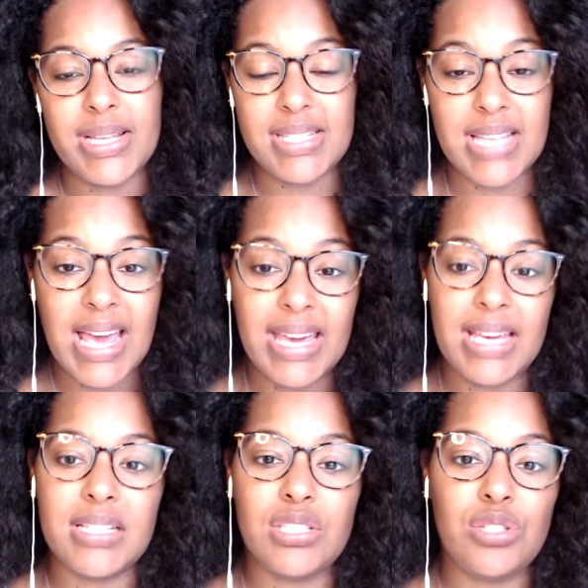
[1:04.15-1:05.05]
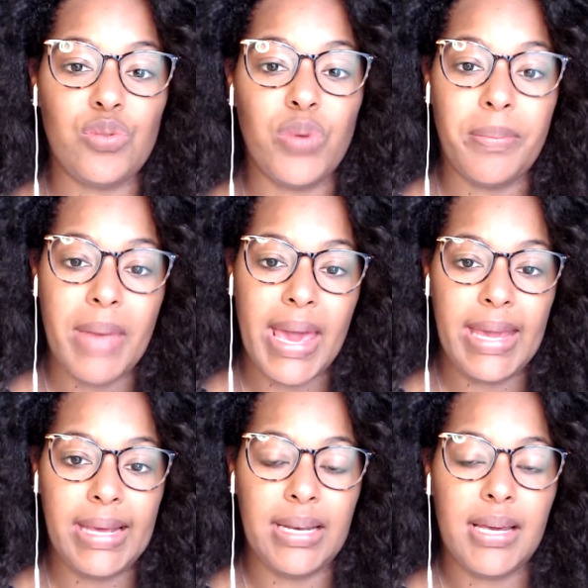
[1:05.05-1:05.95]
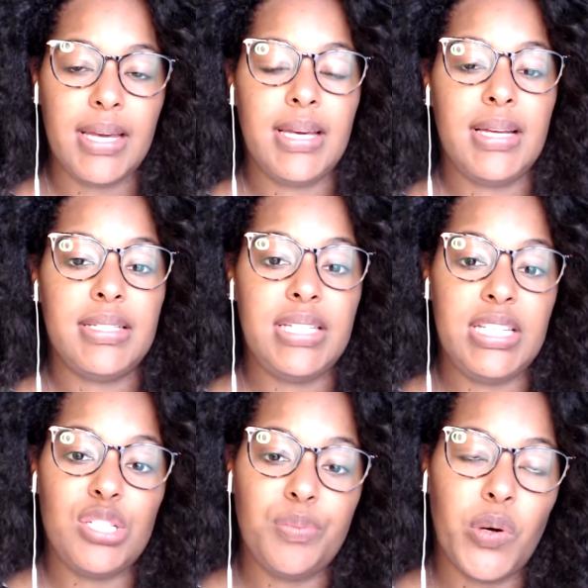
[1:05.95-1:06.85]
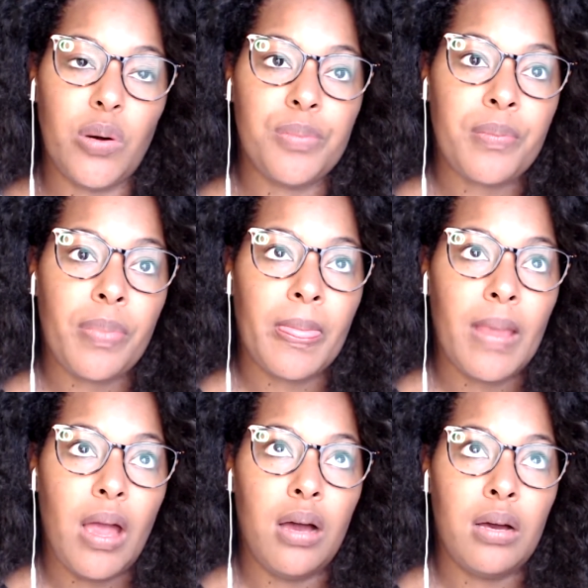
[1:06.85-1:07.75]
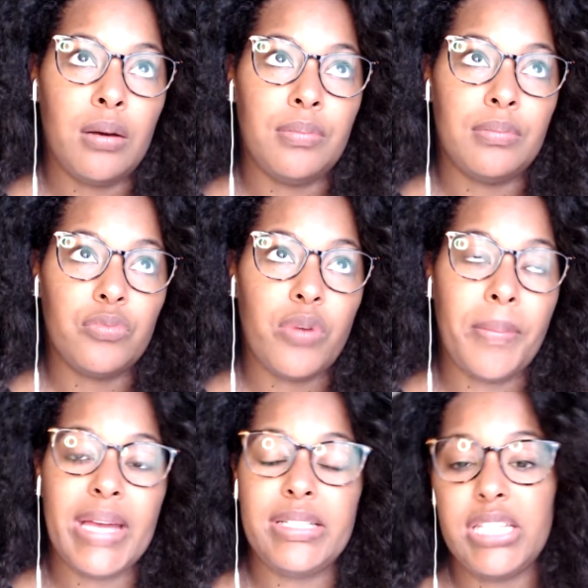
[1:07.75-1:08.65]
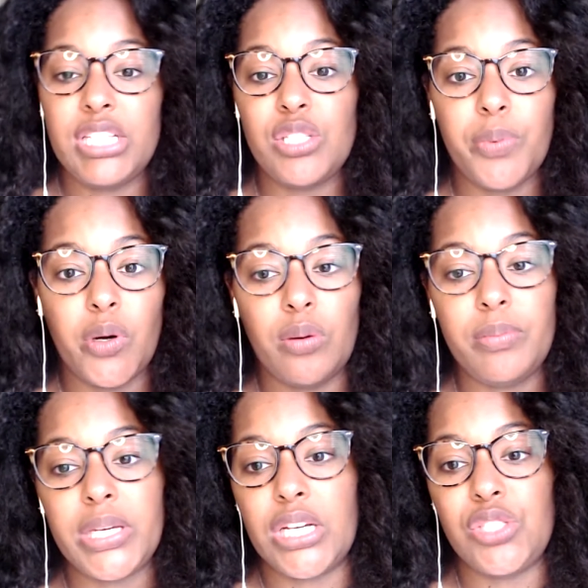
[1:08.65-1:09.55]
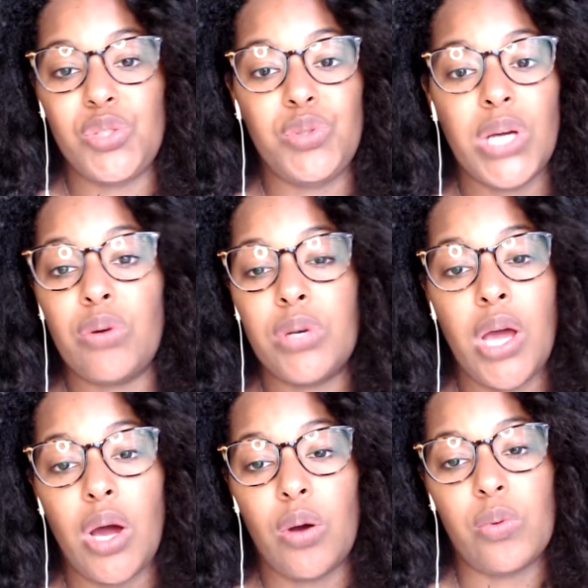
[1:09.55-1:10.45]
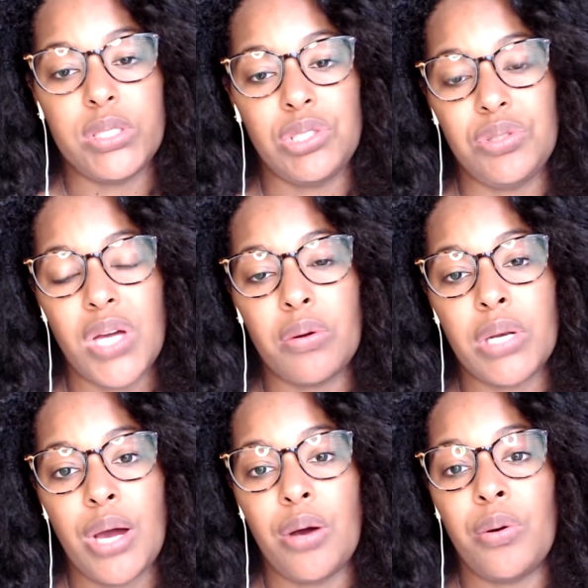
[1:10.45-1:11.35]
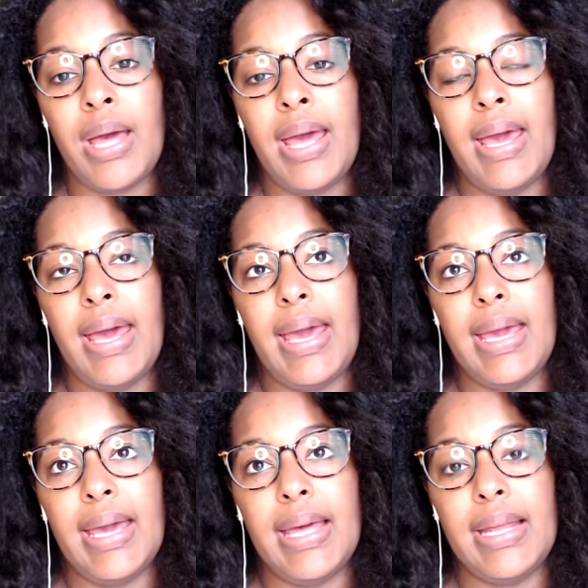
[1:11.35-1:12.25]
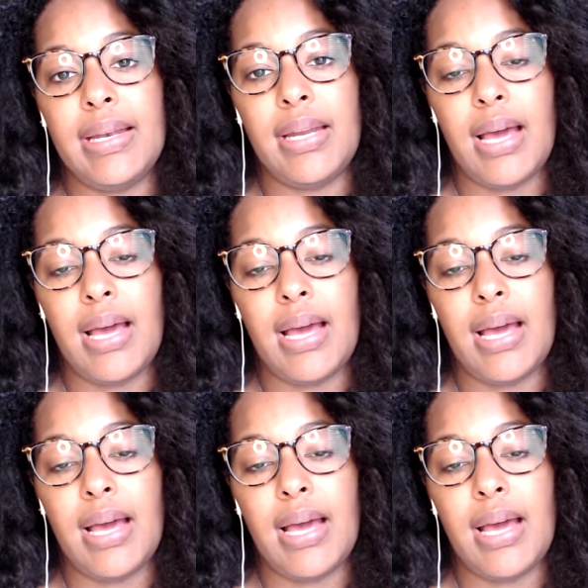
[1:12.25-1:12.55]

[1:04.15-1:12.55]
say is to remain teachable. Remain teachable because you don't know what you don't know. And